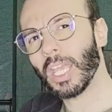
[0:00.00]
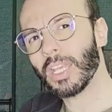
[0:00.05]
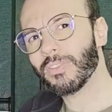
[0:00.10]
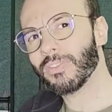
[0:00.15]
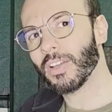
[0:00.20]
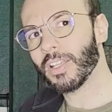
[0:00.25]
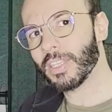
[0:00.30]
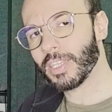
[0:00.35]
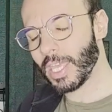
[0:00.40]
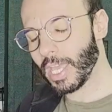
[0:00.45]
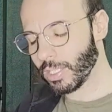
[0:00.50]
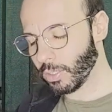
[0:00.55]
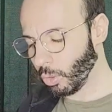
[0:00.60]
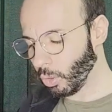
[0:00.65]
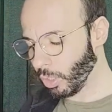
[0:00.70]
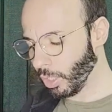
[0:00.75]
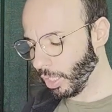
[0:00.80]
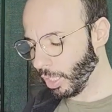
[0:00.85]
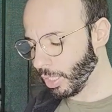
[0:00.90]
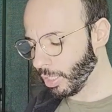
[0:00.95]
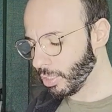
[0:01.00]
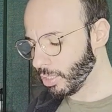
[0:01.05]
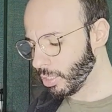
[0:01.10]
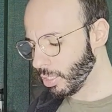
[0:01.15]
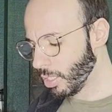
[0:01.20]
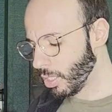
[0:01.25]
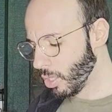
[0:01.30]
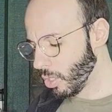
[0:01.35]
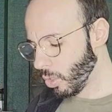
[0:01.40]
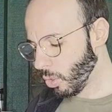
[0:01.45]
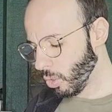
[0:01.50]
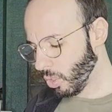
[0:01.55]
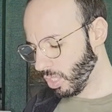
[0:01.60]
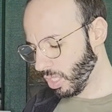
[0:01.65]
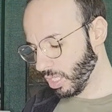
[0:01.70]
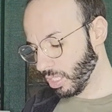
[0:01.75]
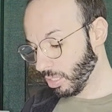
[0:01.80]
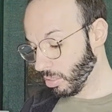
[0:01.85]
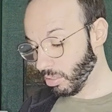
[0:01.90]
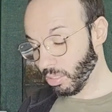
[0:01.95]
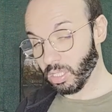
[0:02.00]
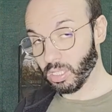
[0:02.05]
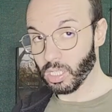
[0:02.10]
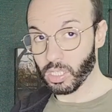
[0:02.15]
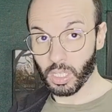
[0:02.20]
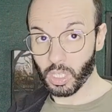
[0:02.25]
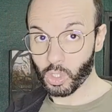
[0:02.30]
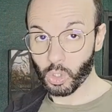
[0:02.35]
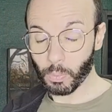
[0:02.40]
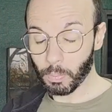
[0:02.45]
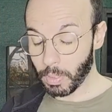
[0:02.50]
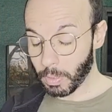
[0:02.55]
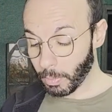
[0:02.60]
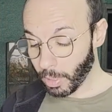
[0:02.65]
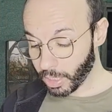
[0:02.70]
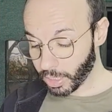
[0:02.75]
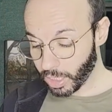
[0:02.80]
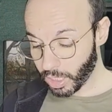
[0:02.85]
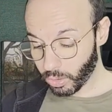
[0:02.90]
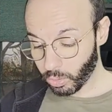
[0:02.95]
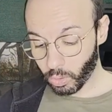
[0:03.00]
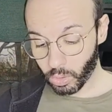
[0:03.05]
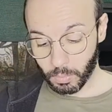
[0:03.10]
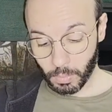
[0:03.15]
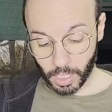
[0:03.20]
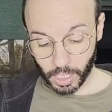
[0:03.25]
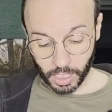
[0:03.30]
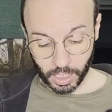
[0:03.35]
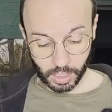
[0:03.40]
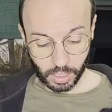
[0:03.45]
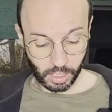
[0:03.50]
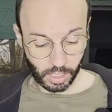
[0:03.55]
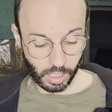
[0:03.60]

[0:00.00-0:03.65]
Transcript: can find that online or in the supermarket normally.